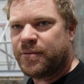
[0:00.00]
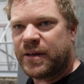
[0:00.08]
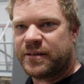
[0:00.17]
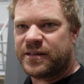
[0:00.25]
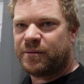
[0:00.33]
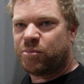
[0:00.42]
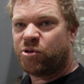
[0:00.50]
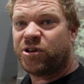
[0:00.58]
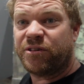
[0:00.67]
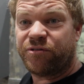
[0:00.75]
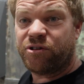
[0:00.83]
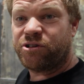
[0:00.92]
at some point in
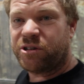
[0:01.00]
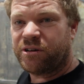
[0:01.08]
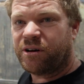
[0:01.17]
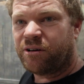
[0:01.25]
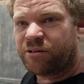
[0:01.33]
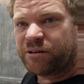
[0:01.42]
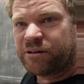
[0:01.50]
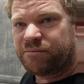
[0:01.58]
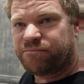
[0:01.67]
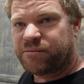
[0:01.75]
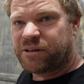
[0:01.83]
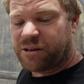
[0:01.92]
the future, I'm
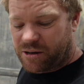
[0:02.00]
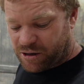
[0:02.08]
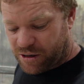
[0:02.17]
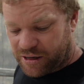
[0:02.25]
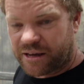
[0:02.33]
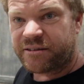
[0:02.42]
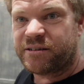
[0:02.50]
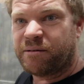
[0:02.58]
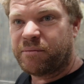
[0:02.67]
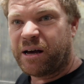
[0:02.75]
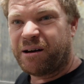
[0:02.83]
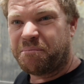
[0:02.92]
going to get some
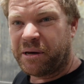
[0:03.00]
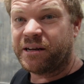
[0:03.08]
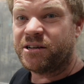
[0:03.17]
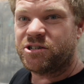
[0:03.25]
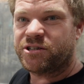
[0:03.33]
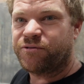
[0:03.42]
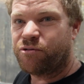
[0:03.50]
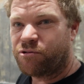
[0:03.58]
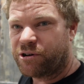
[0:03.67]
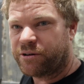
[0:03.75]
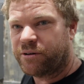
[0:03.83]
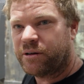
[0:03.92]
better hinges for
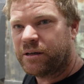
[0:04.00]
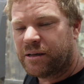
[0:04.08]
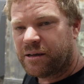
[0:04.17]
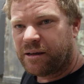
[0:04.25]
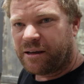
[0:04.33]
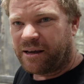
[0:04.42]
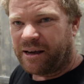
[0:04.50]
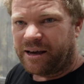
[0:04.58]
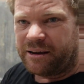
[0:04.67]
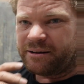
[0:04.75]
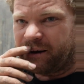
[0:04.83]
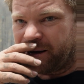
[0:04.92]
it and